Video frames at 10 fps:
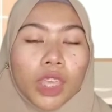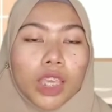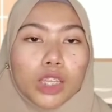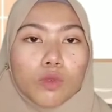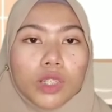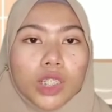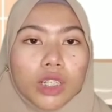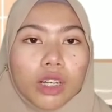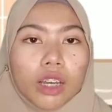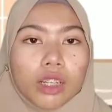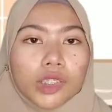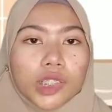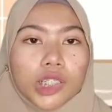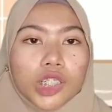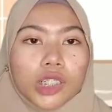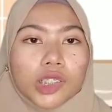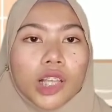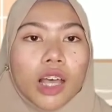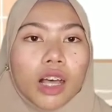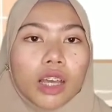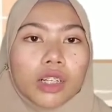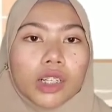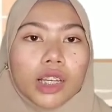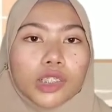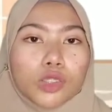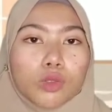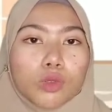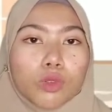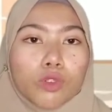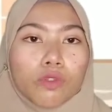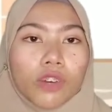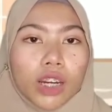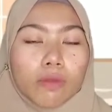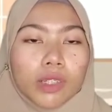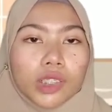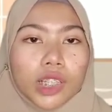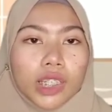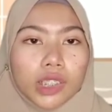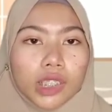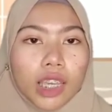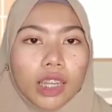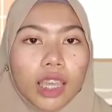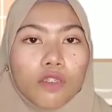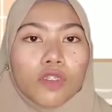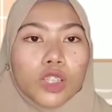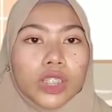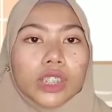in which researchers analyze two variables, understand and evaluate